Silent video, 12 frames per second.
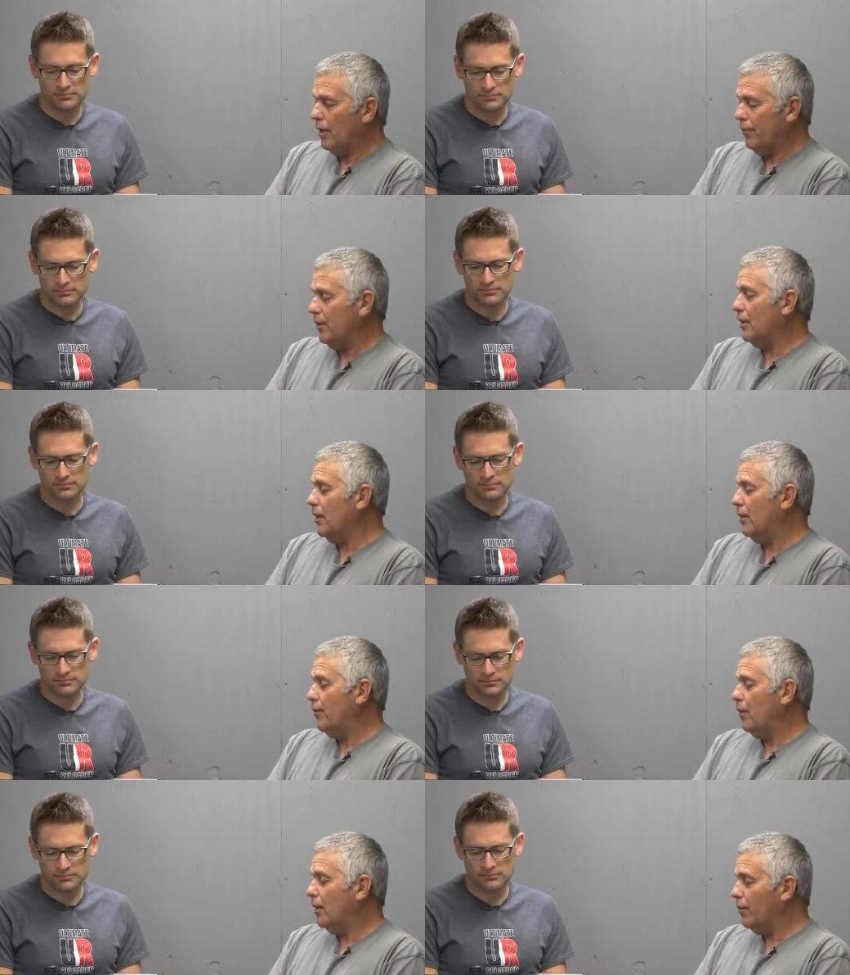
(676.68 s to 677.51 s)
Speaker 1: definitely
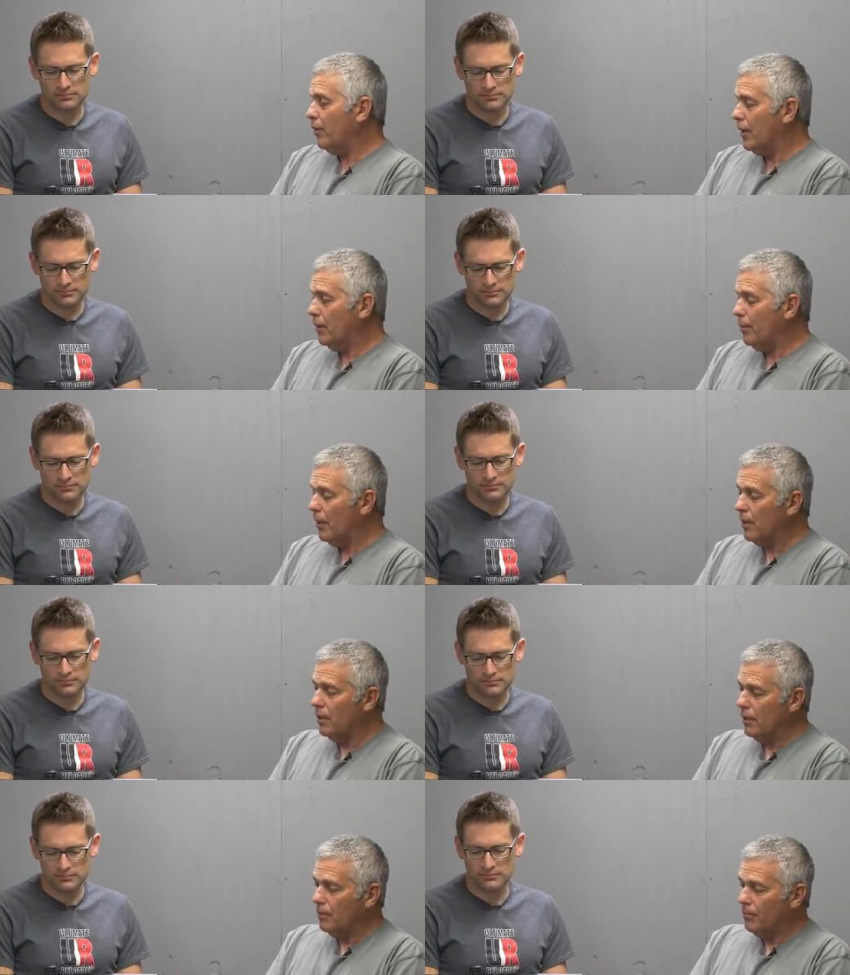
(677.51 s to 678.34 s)
time for an upgrade.
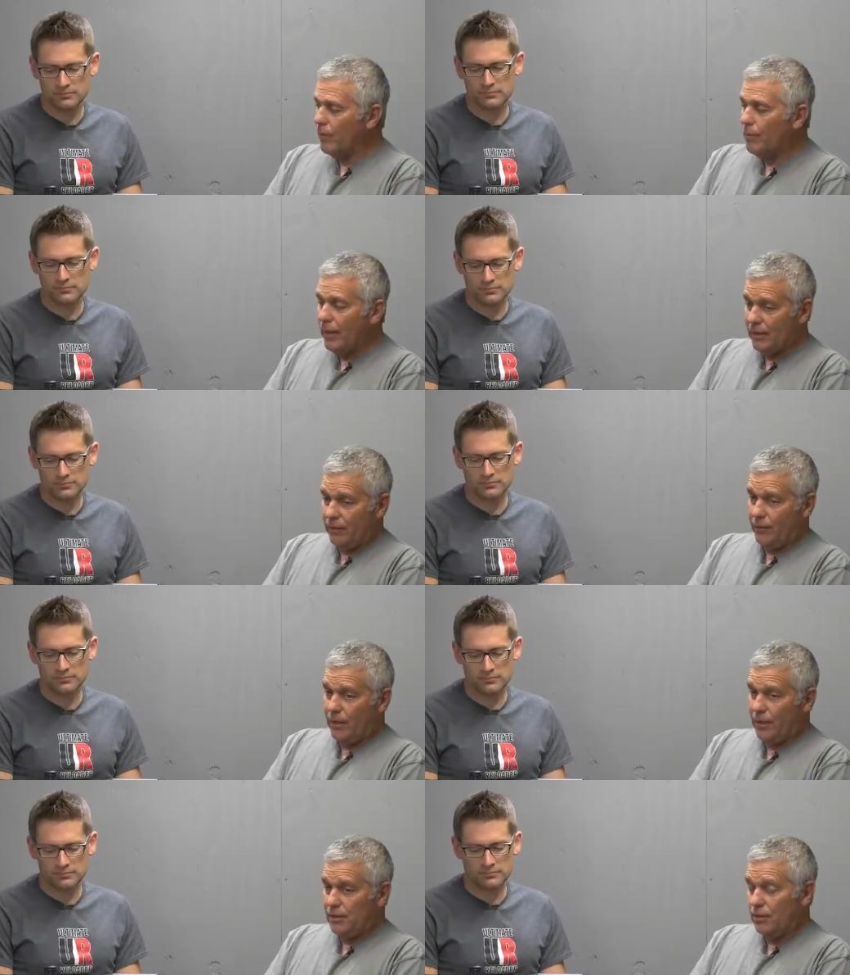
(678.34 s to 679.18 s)
But um, the
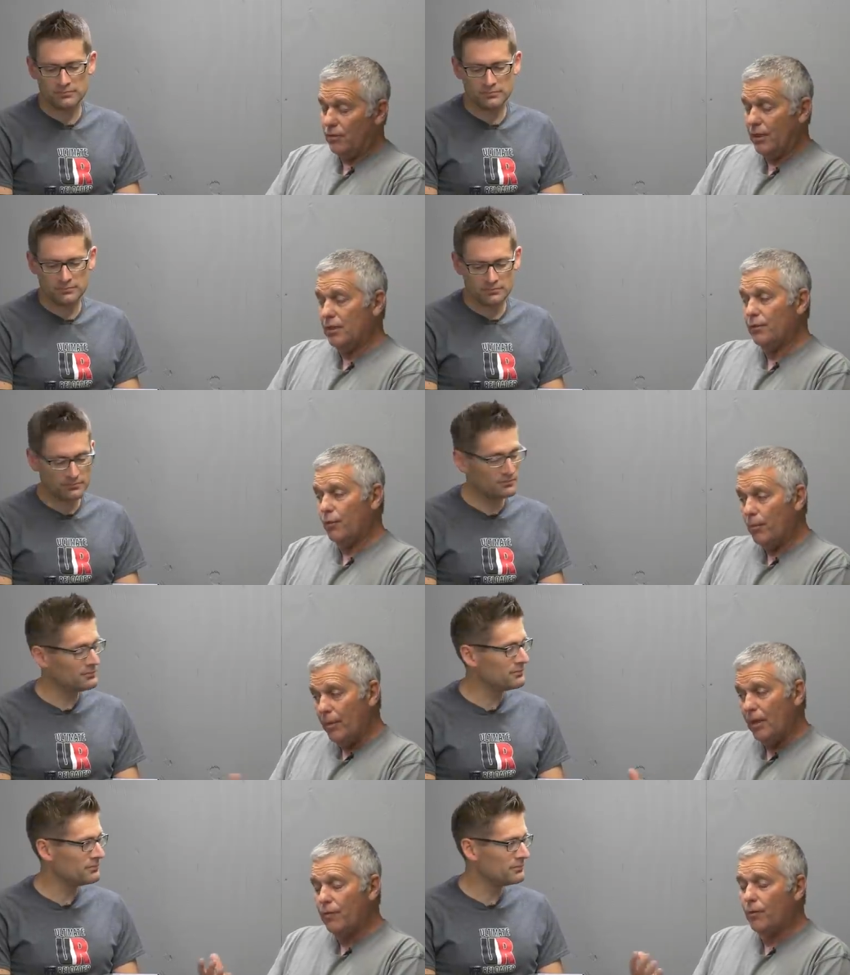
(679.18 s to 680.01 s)
magnification range
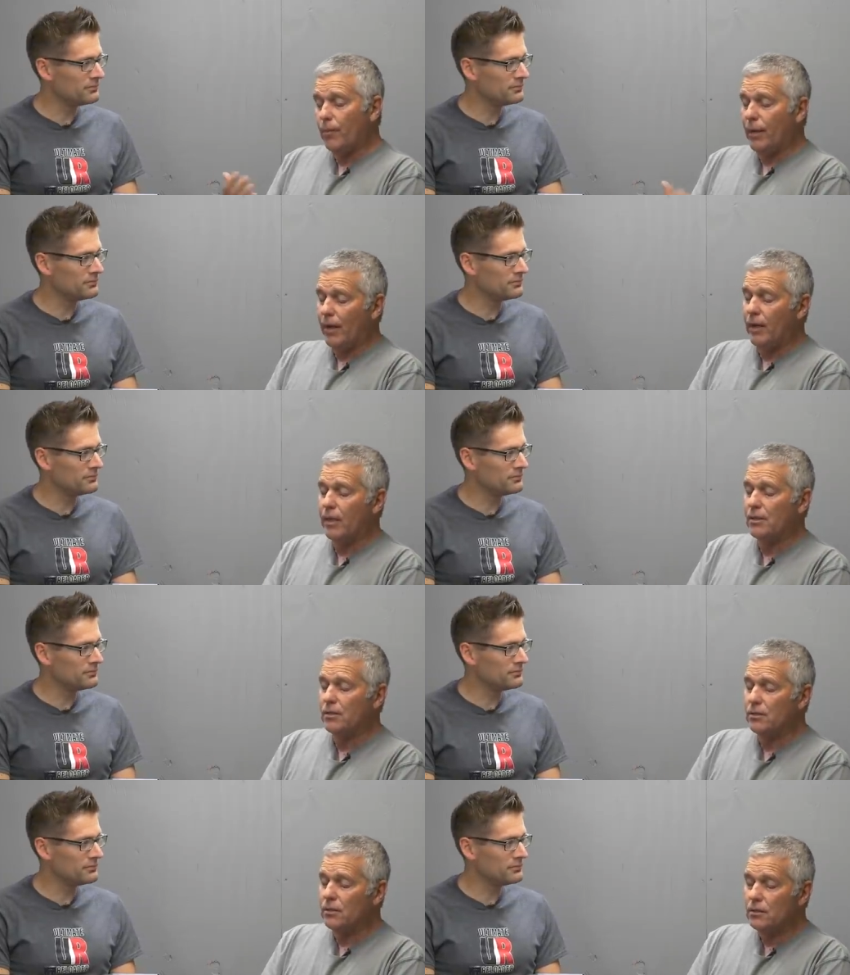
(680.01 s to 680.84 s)
for me and for my
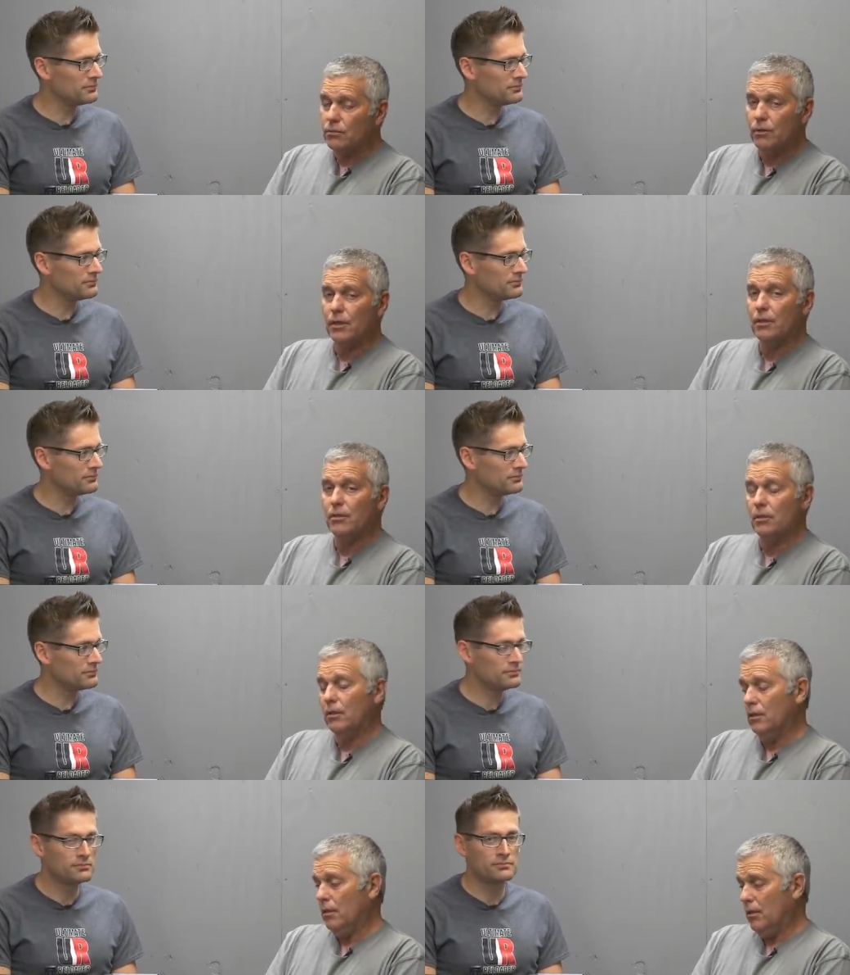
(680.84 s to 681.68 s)
eyes is really
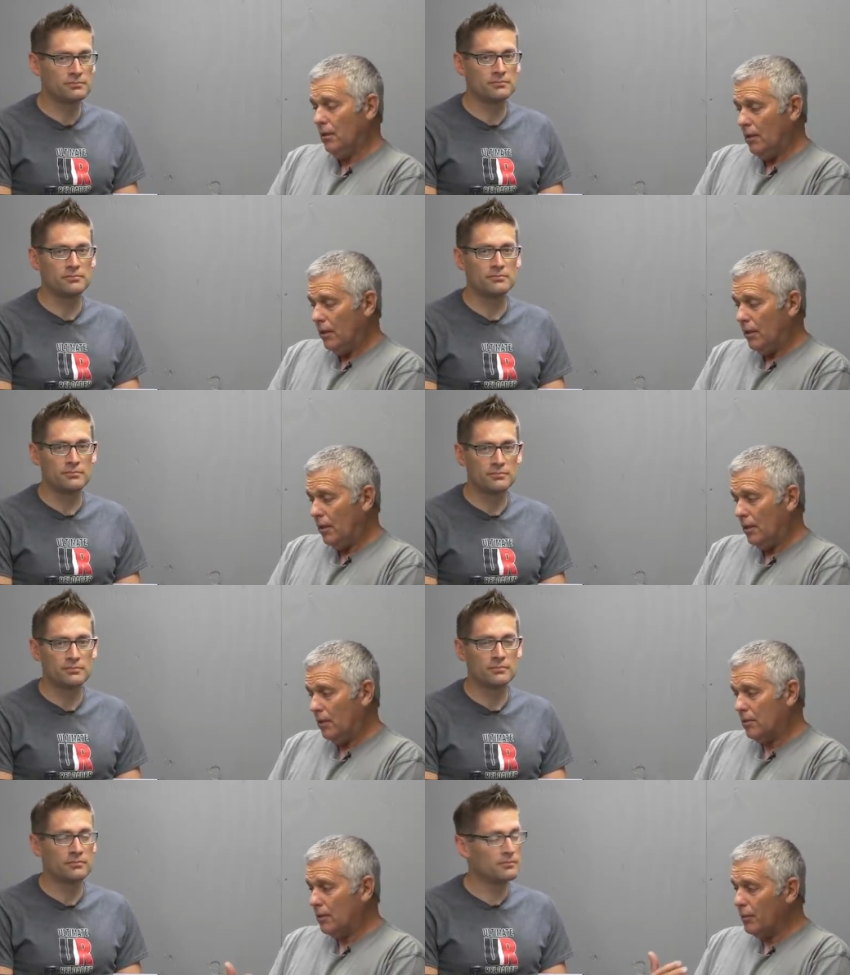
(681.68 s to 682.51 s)
good. Hmm.
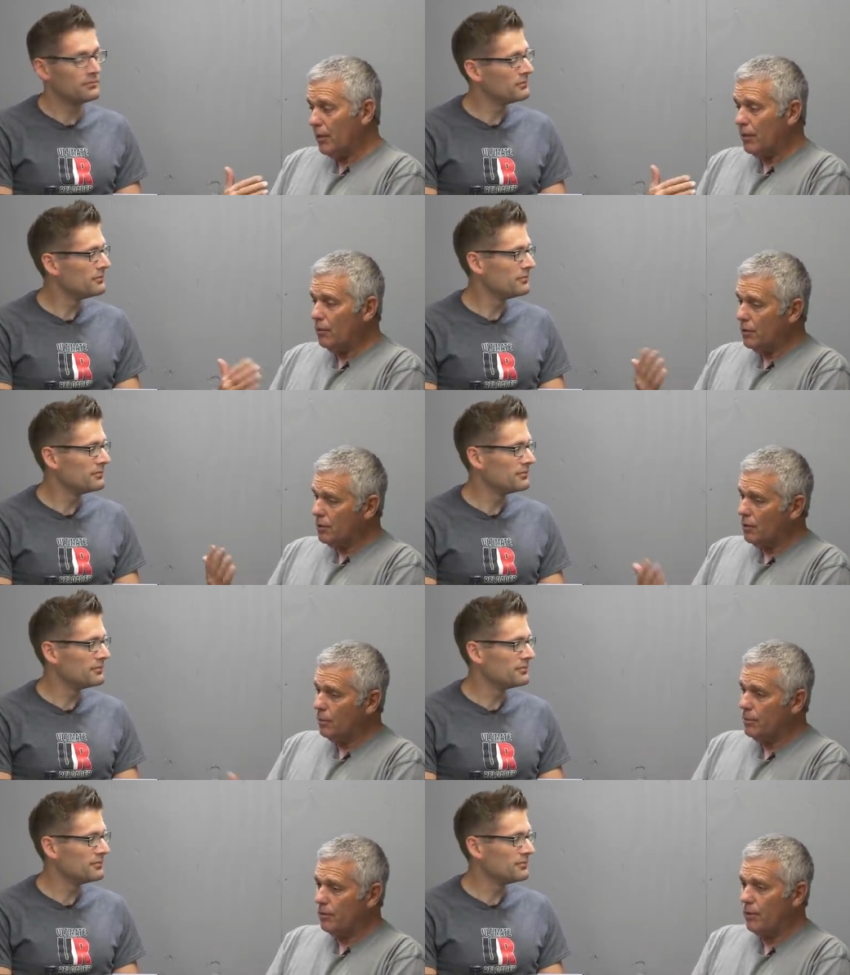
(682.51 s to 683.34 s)
Uh, some of the newer
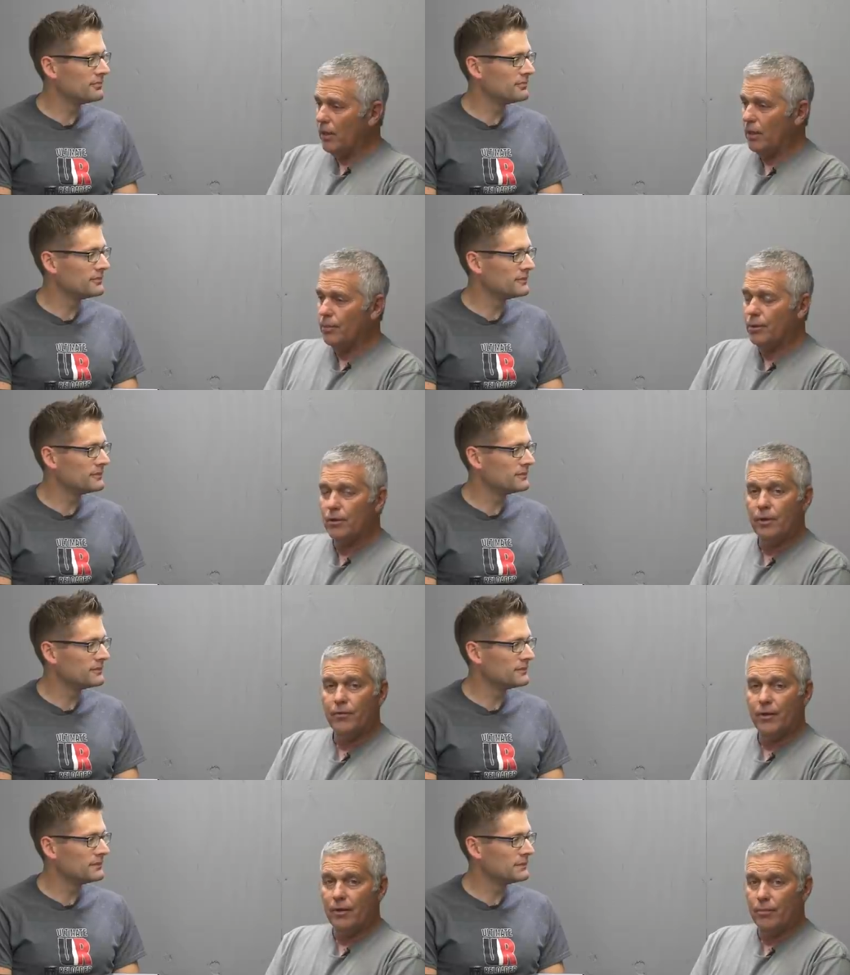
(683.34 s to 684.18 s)
scopes are running up
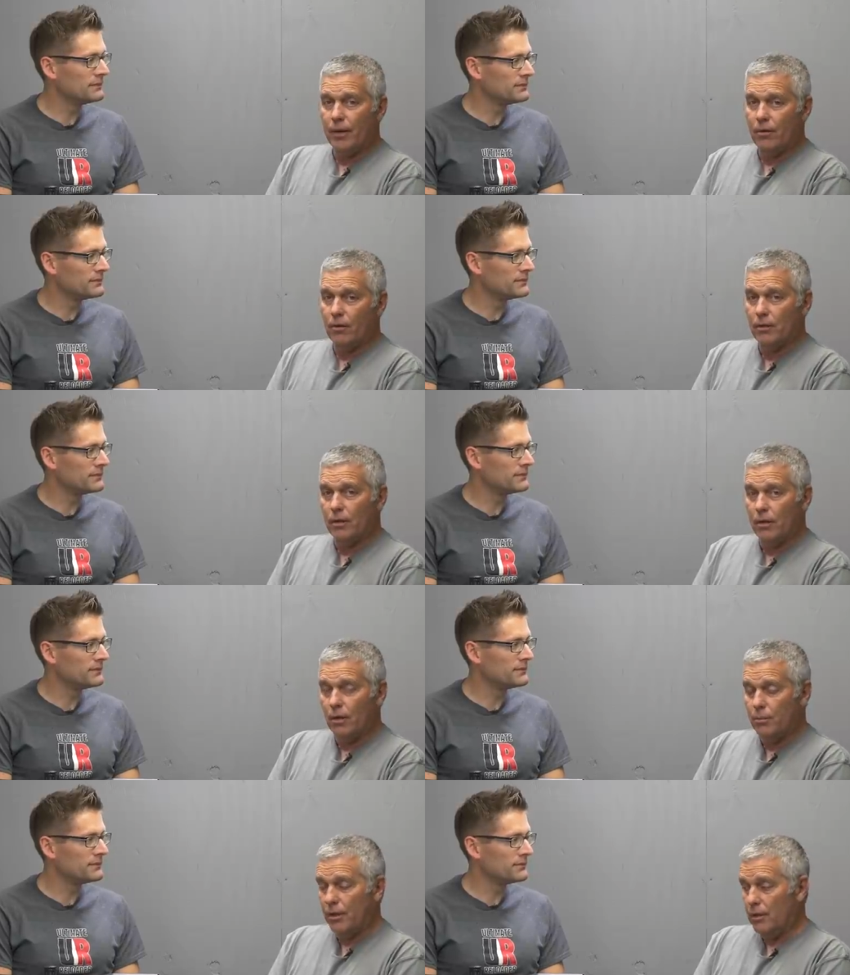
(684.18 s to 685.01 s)
35 power on the
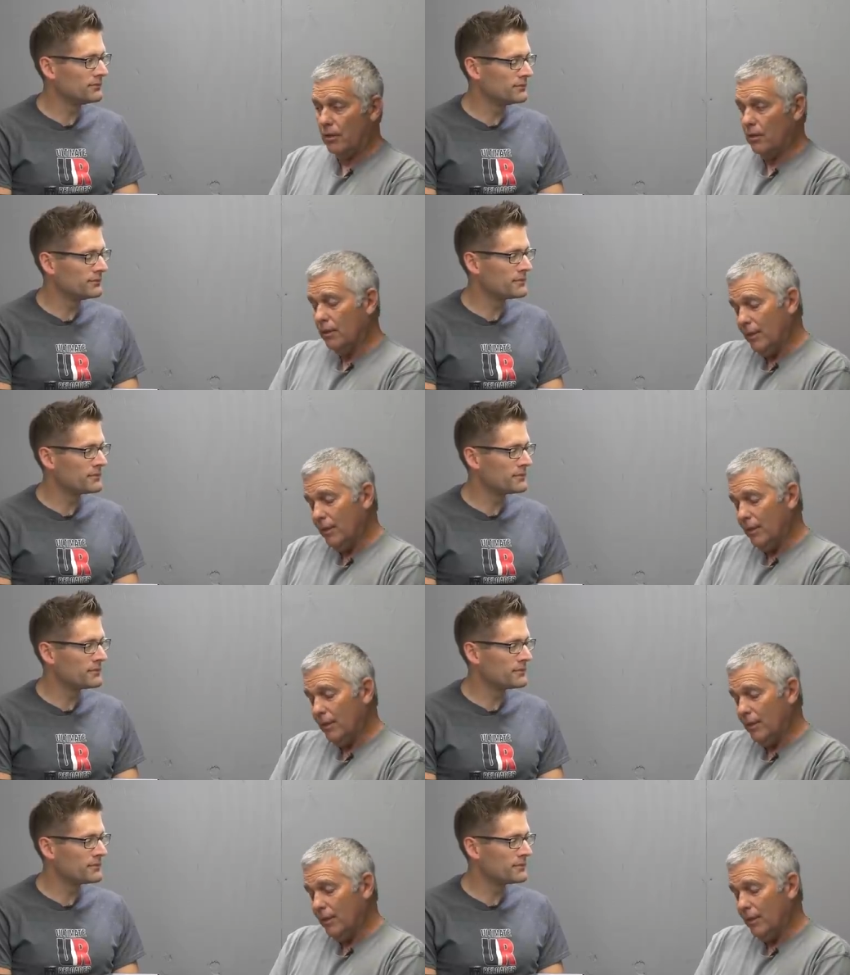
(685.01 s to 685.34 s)
top end